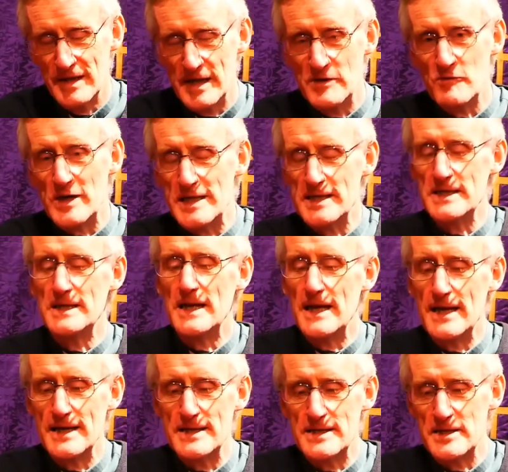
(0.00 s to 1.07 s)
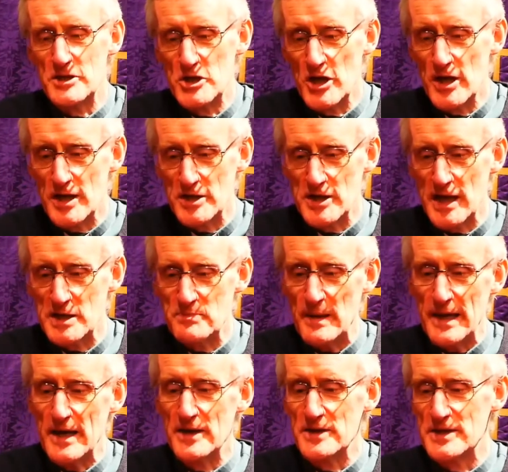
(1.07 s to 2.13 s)
In recent years, the church has
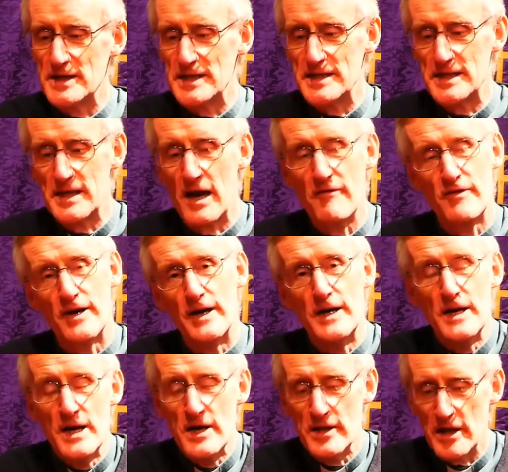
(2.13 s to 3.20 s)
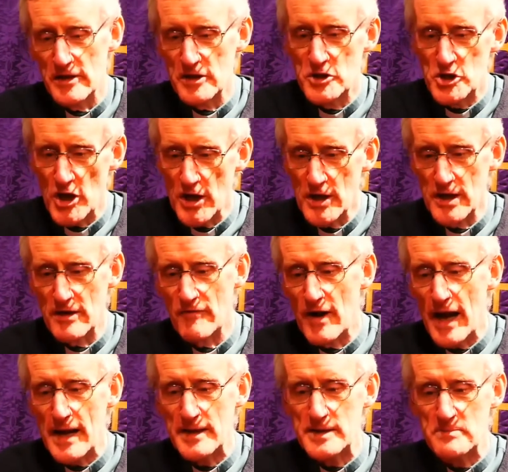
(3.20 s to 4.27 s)
begun to discover that the journey of
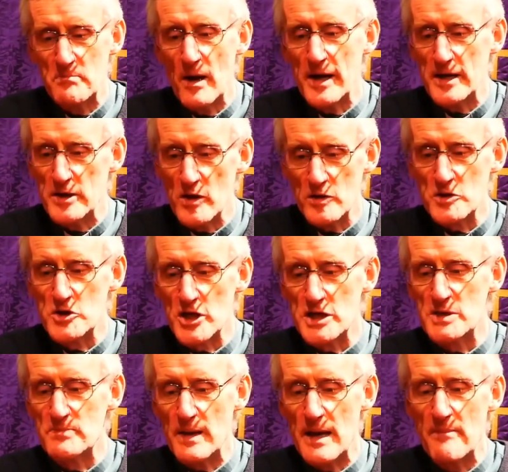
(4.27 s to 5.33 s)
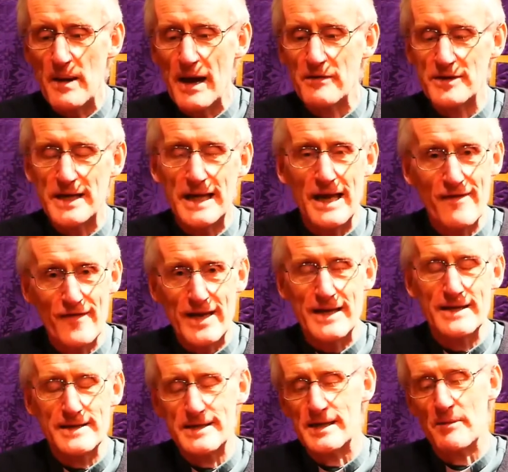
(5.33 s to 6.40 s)
Lent might not just be about
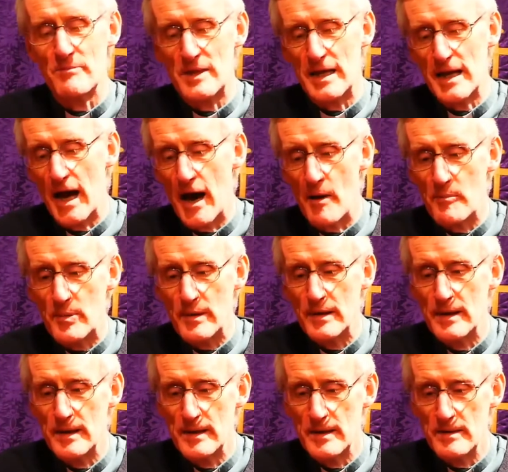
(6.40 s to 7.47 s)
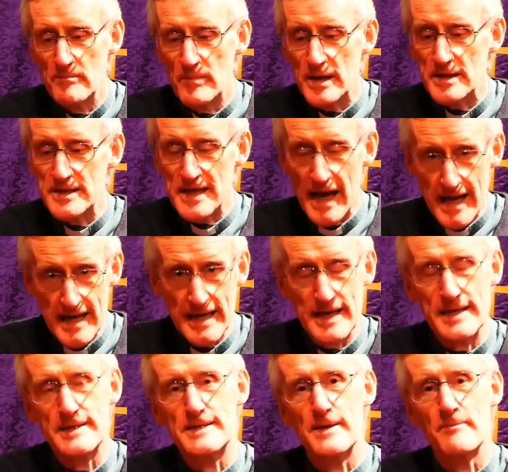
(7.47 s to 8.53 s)
giving something up, but
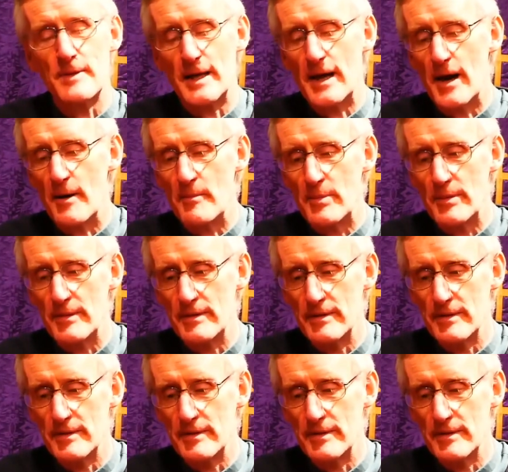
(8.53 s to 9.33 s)
taking something up.